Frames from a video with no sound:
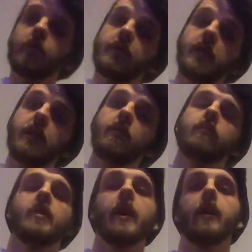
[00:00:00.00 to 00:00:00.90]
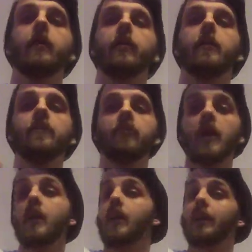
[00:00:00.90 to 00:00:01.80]
D to end.
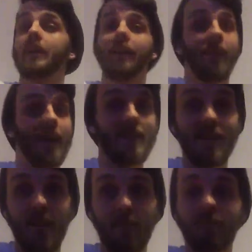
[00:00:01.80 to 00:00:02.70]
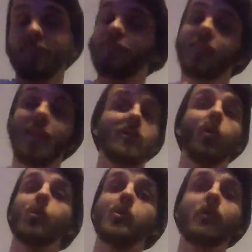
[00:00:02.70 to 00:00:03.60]
And that is it. That's the whole
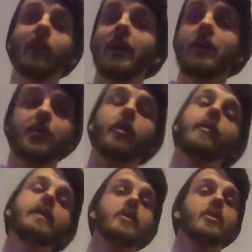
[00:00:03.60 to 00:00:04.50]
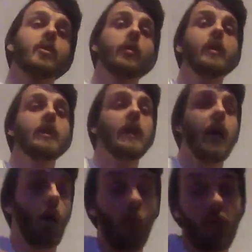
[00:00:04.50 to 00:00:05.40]
song, guys. Alright, so
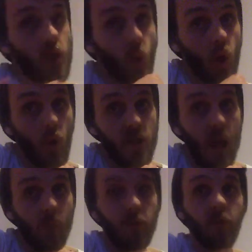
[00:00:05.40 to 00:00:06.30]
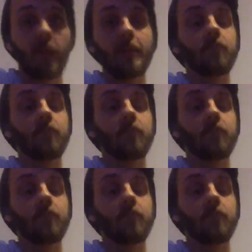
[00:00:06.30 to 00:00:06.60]
hope this tutorial was helpful for you.